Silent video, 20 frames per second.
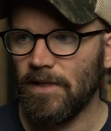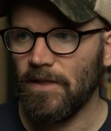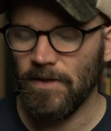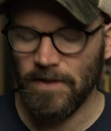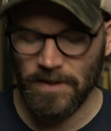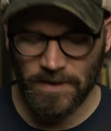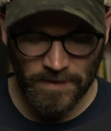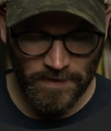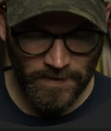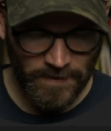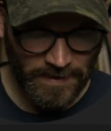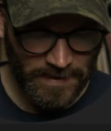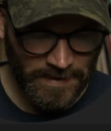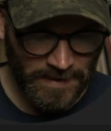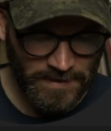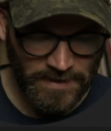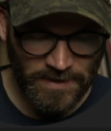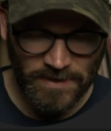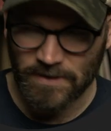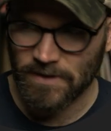layer here and
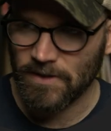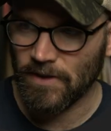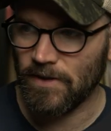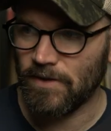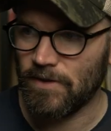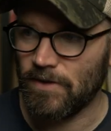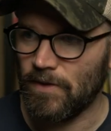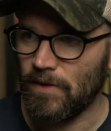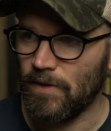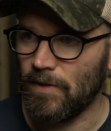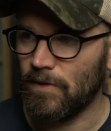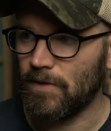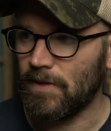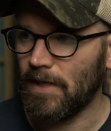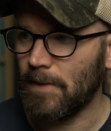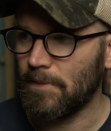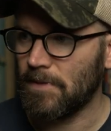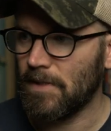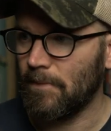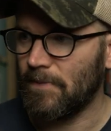I just start to
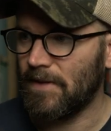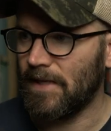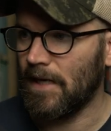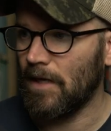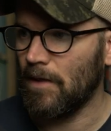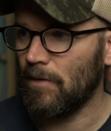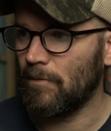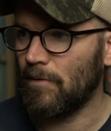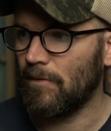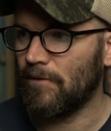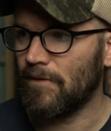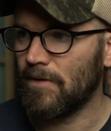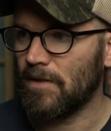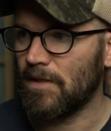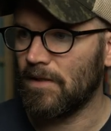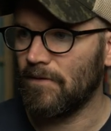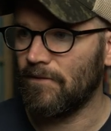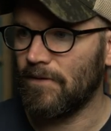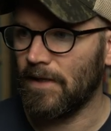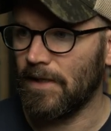type something out, well,
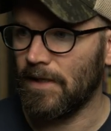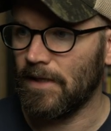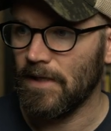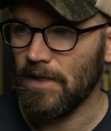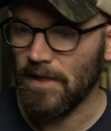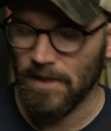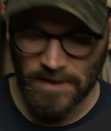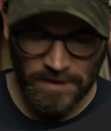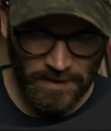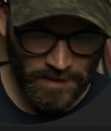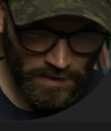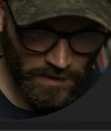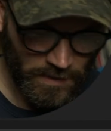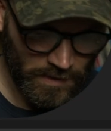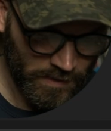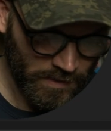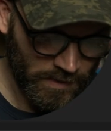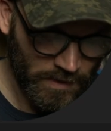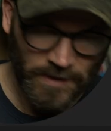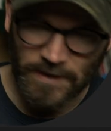first if I
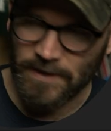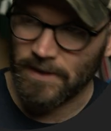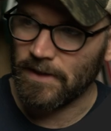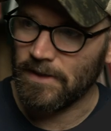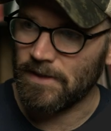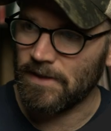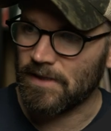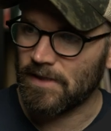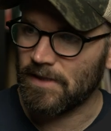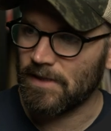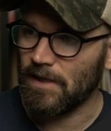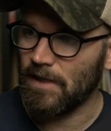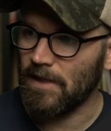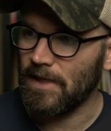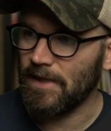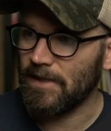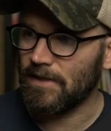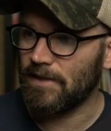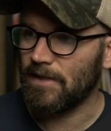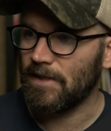click and
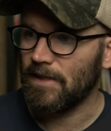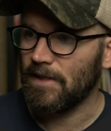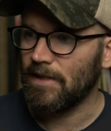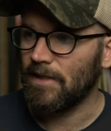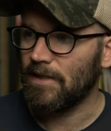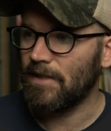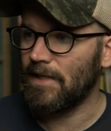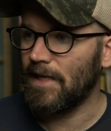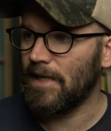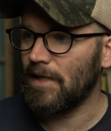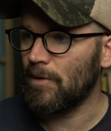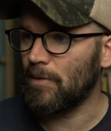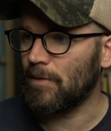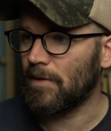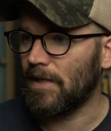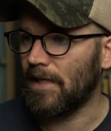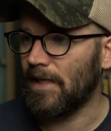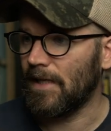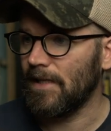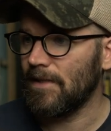select
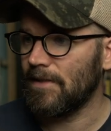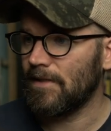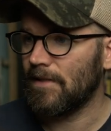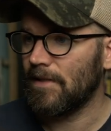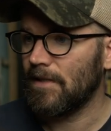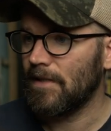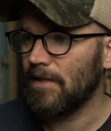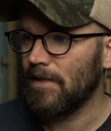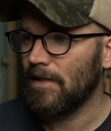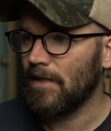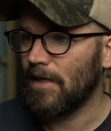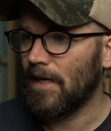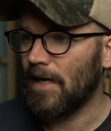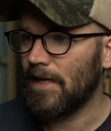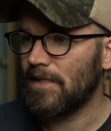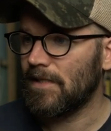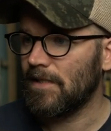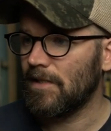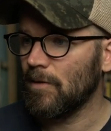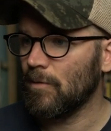NATOkit, I
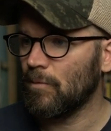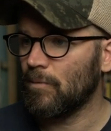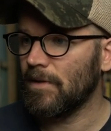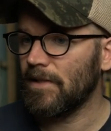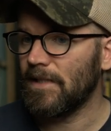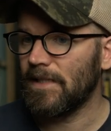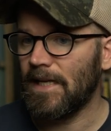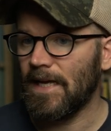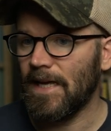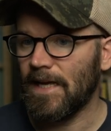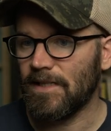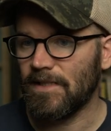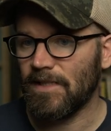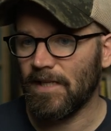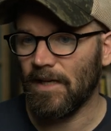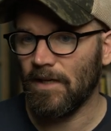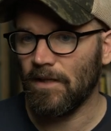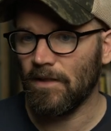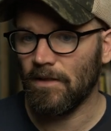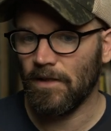still really can't
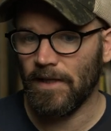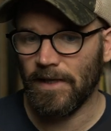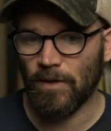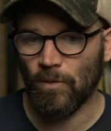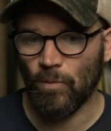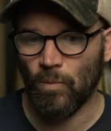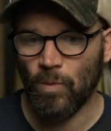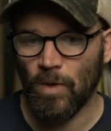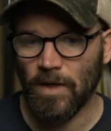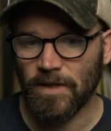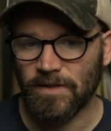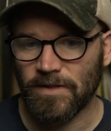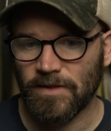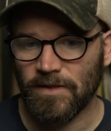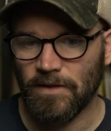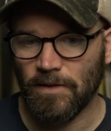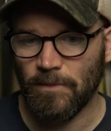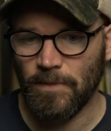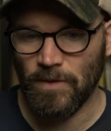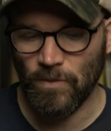tell like what's
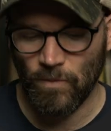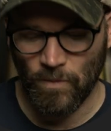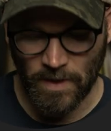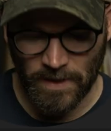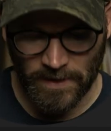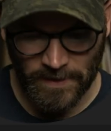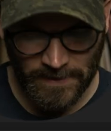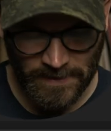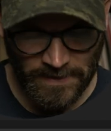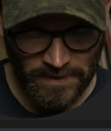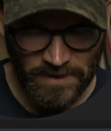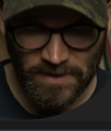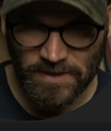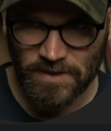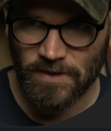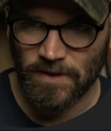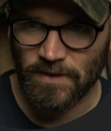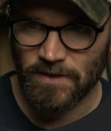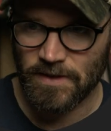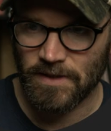going to be what. I can just
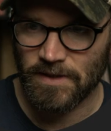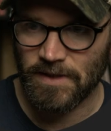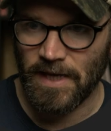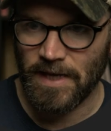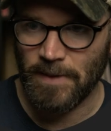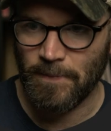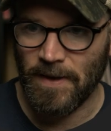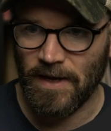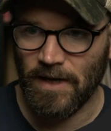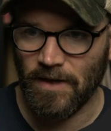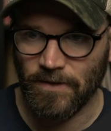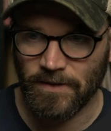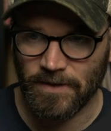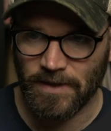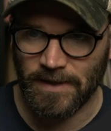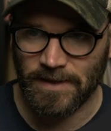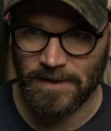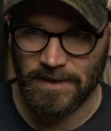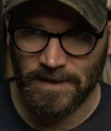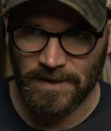start to type out
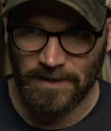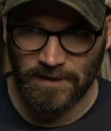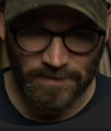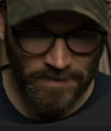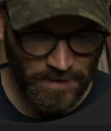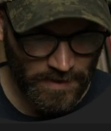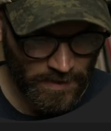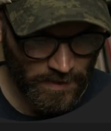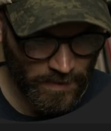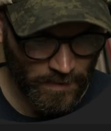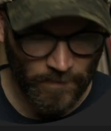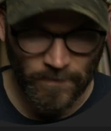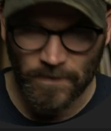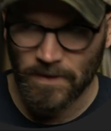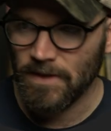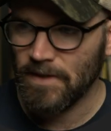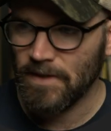and I get, you know,